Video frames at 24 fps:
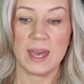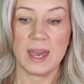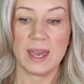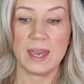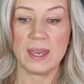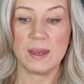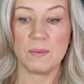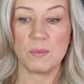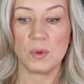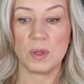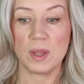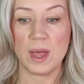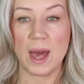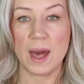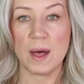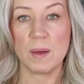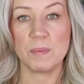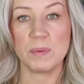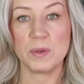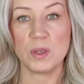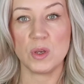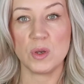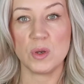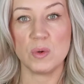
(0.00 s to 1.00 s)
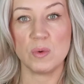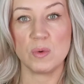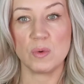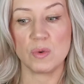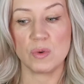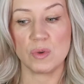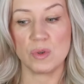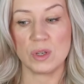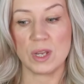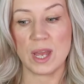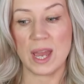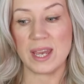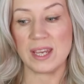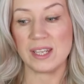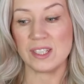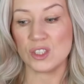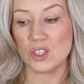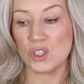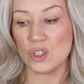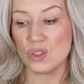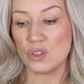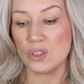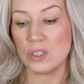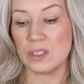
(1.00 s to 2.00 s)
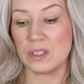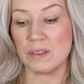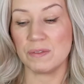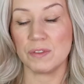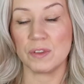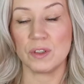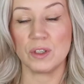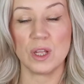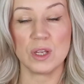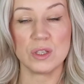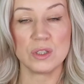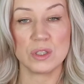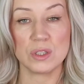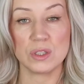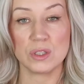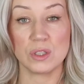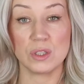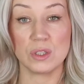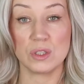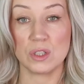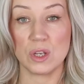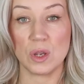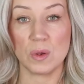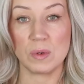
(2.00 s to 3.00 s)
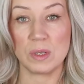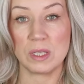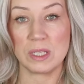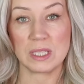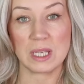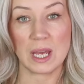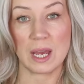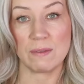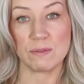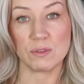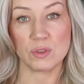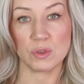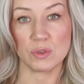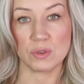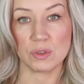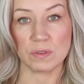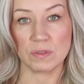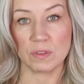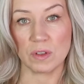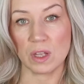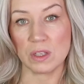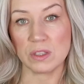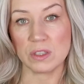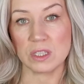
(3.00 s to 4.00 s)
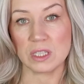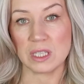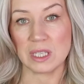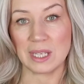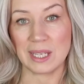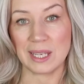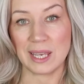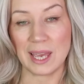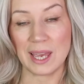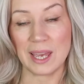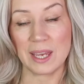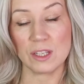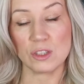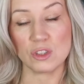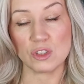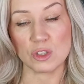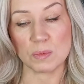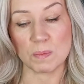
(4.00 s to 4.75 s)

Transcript: They will help you create tons of different glosses. There's no need to have tons of glosses in your kit.